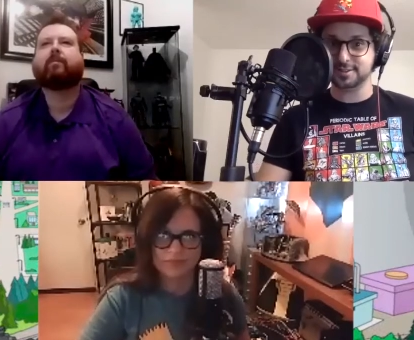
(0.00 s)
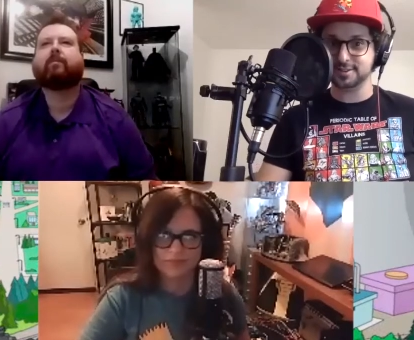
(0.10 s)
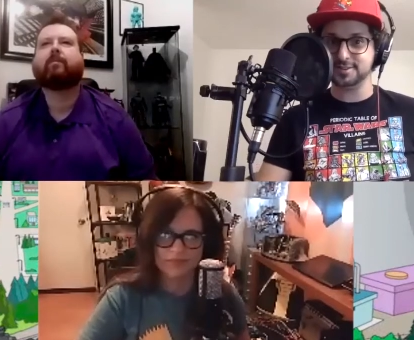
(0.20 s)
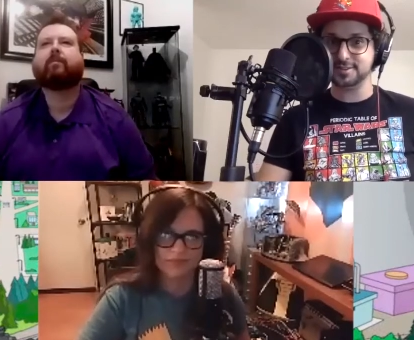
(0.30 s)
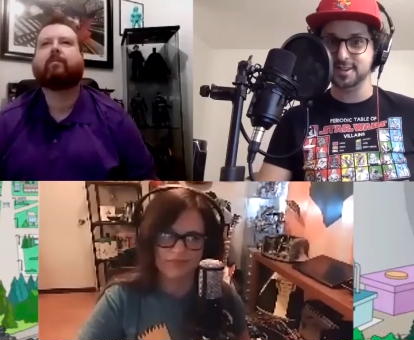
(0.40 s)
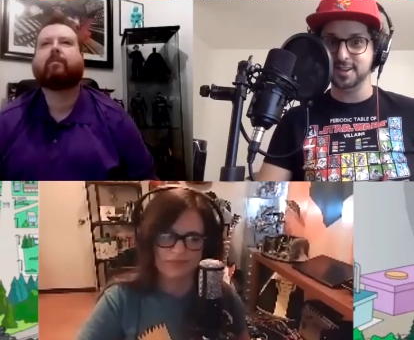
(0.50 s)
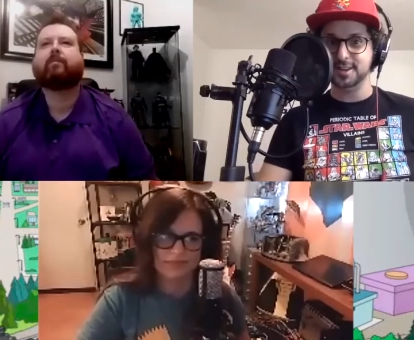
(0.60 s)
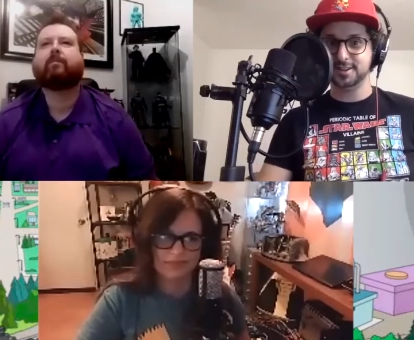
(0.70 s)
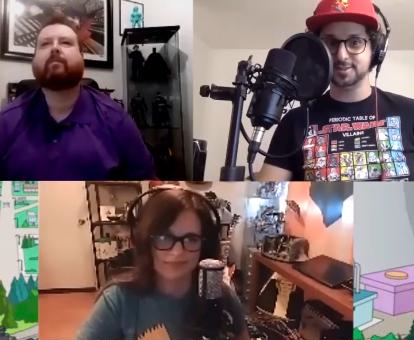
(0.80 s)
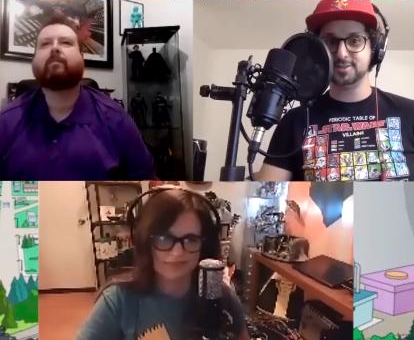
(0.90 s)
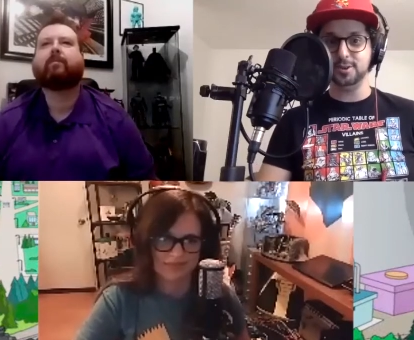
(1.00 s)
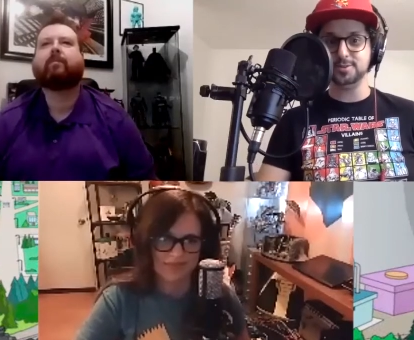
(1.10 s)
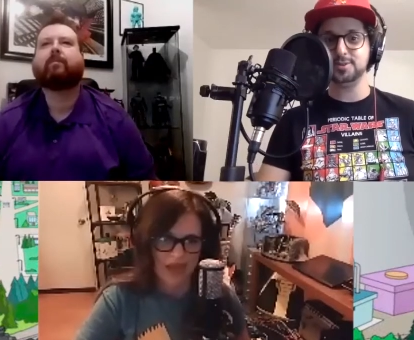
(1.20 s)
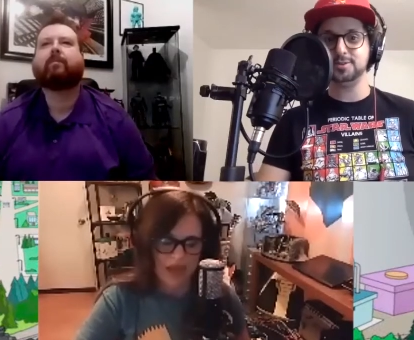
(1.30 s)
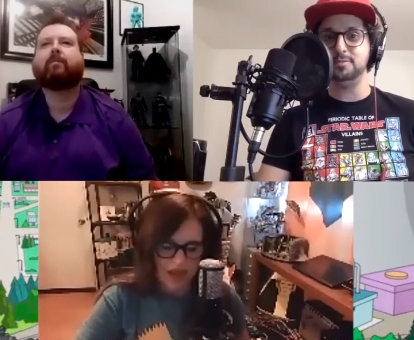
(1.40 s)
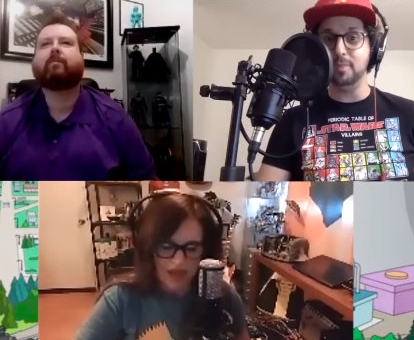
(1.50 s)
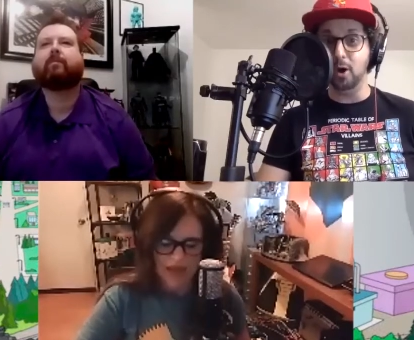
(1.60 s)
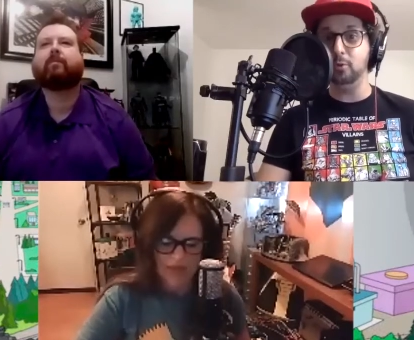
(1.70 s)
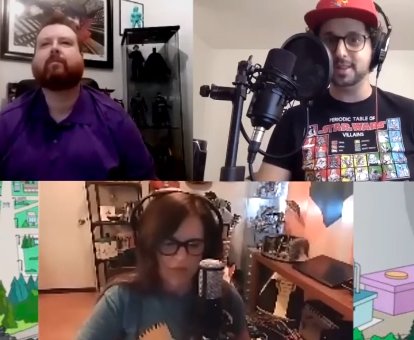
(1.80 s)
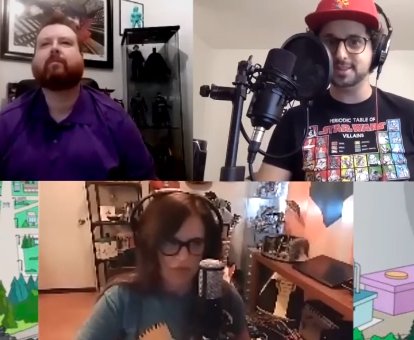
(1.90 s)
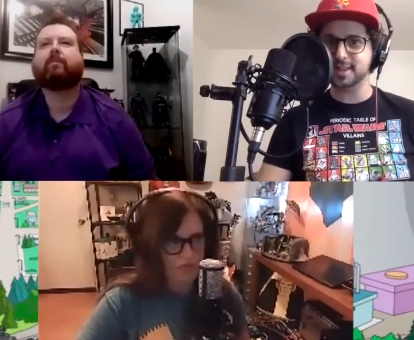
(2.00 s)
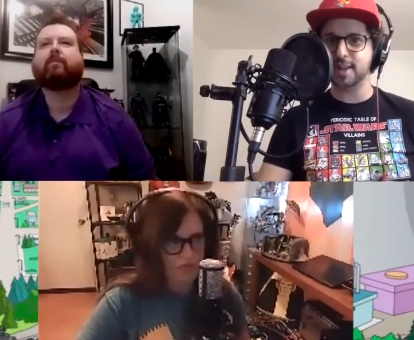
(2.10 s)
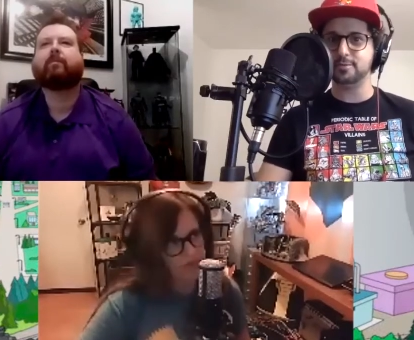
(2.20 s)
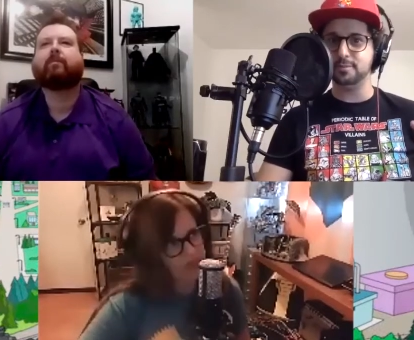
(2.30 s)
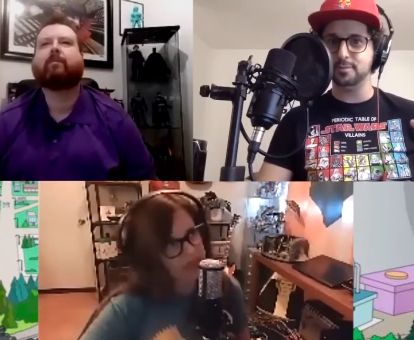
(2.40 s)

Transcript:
Speaker 1: because those are the moments I remember.